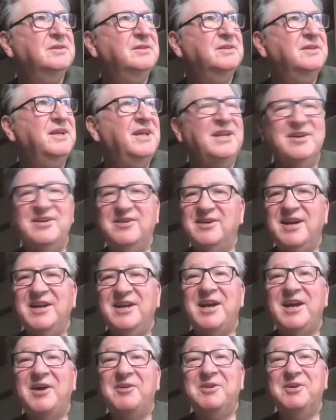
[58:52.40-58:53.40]
inner and
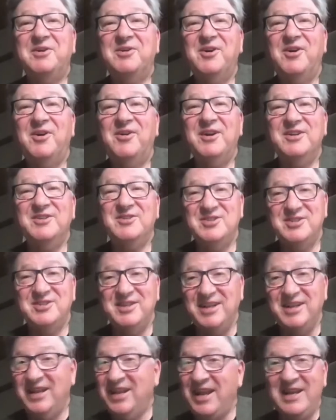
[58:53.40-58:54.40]
outer courage.
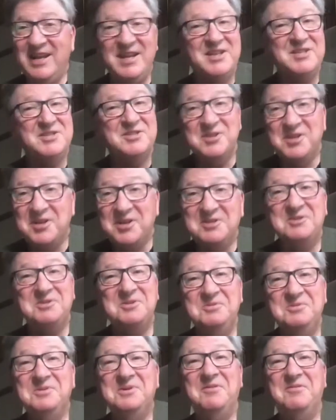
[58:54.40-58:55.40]
And it's not
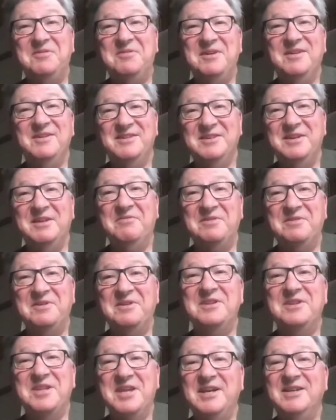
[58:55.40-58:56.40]
two different
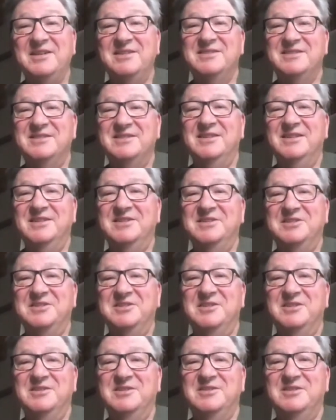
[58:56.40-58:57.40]
things. It's
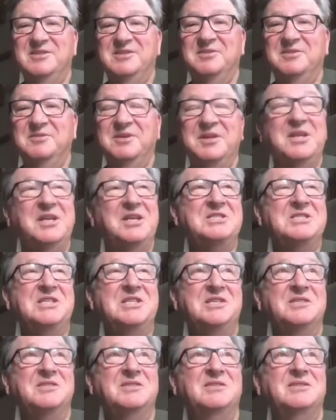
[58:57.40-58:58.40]
just, it
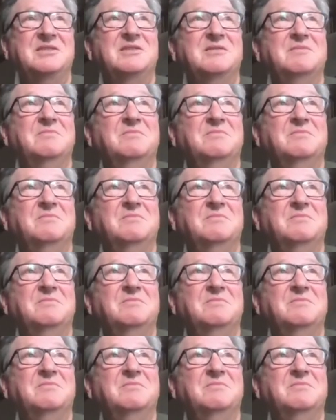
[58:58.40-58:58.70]
exists.